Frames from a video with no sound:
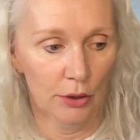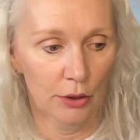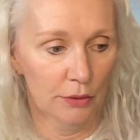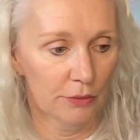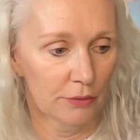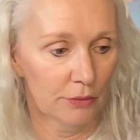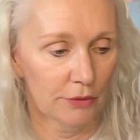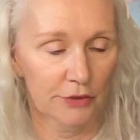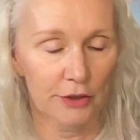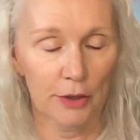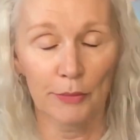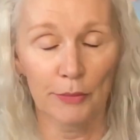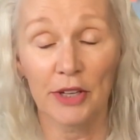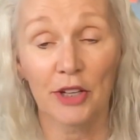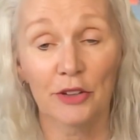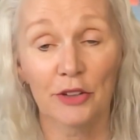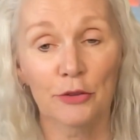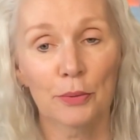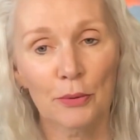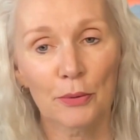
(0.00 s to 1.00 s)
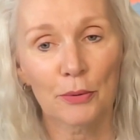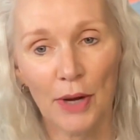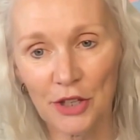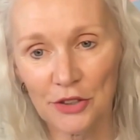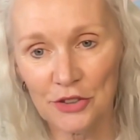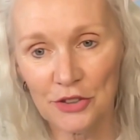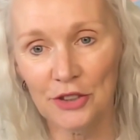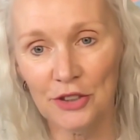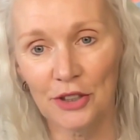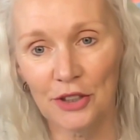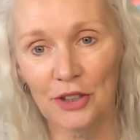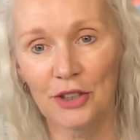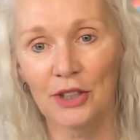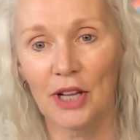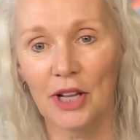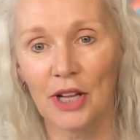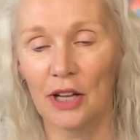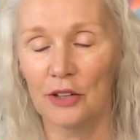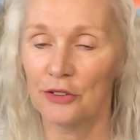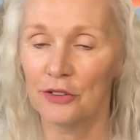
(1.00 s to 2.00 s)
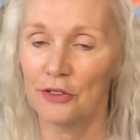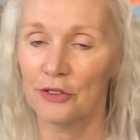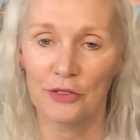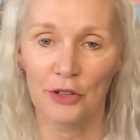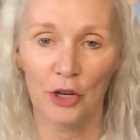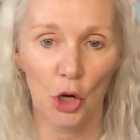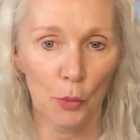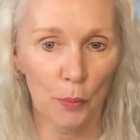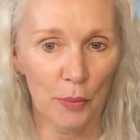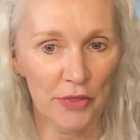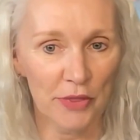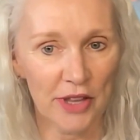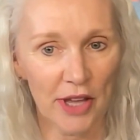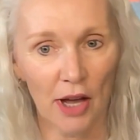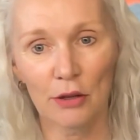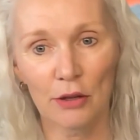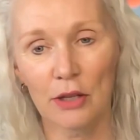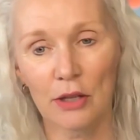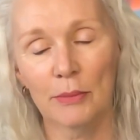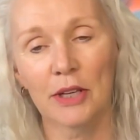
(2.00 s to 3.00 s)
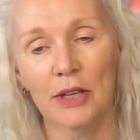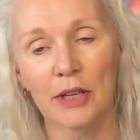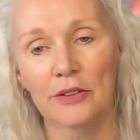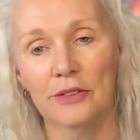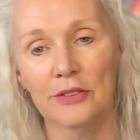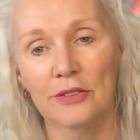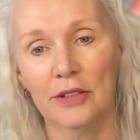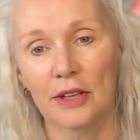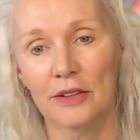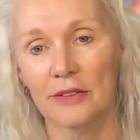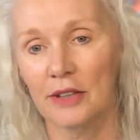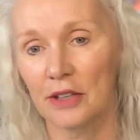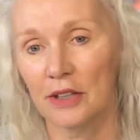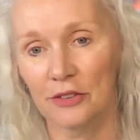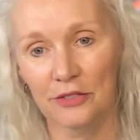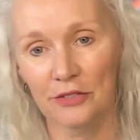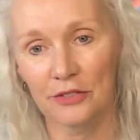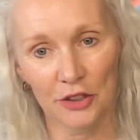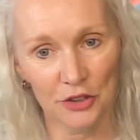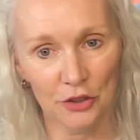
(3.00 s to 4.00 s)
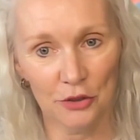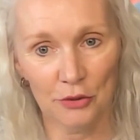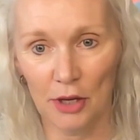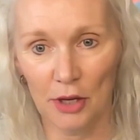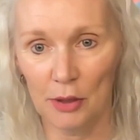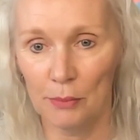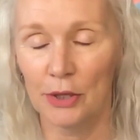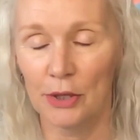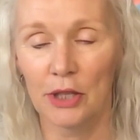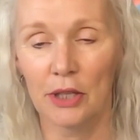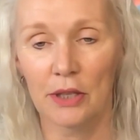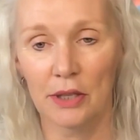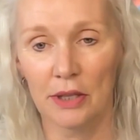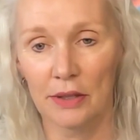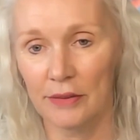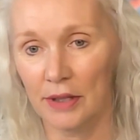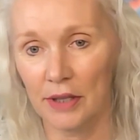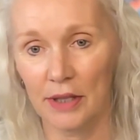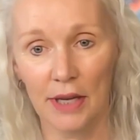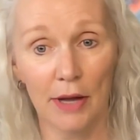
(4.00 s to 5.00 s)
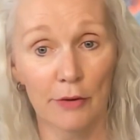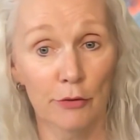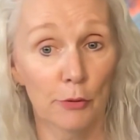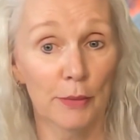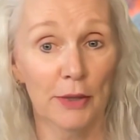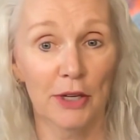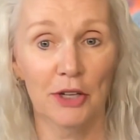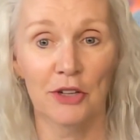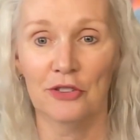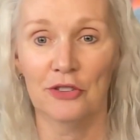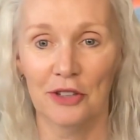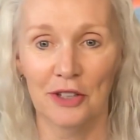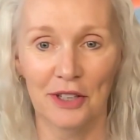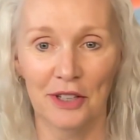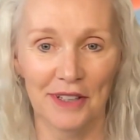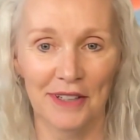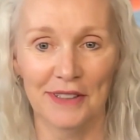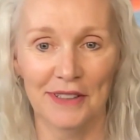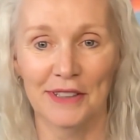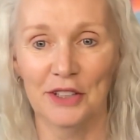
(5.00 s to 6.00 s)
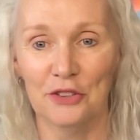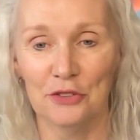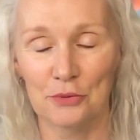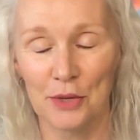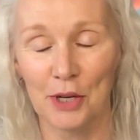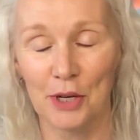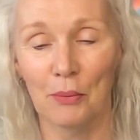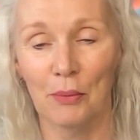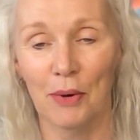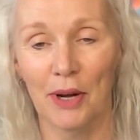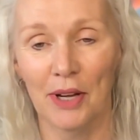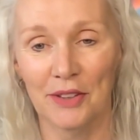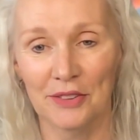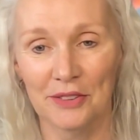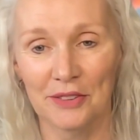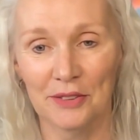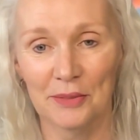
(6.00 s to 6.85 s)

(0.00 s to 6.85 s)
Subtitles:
something inspirational, I'll just open The Alchemist. I think it's such a great book. I think everybody should at least read it once.